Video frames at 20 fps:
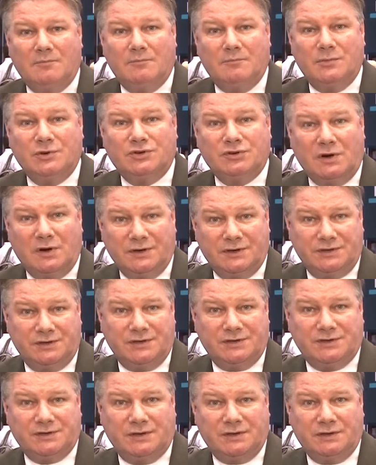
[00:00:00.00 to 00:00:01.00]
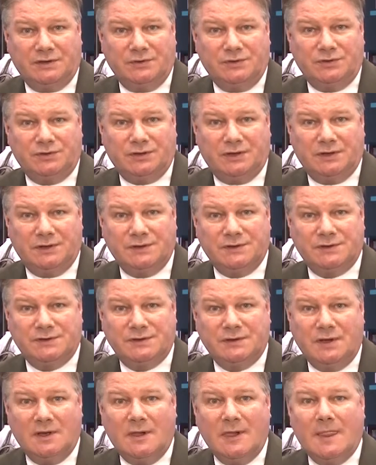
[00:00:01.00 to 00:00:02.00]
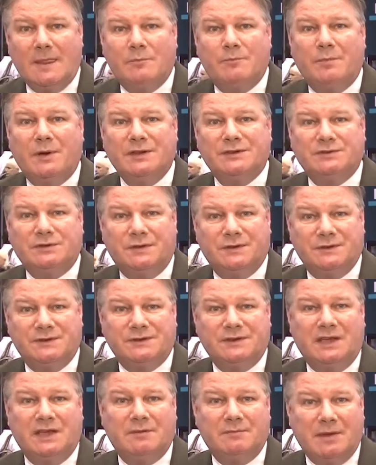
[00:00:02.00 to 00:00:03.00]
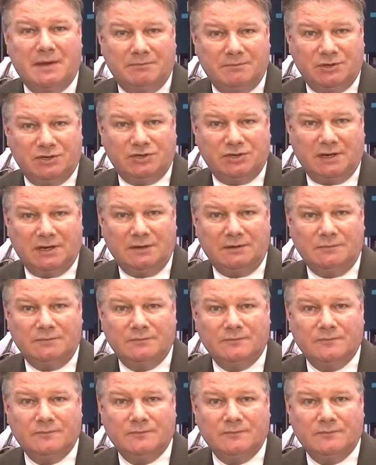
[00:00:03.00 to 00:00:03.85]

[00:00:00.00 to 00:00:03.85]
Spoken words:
metrology solutions based on the CMM machine,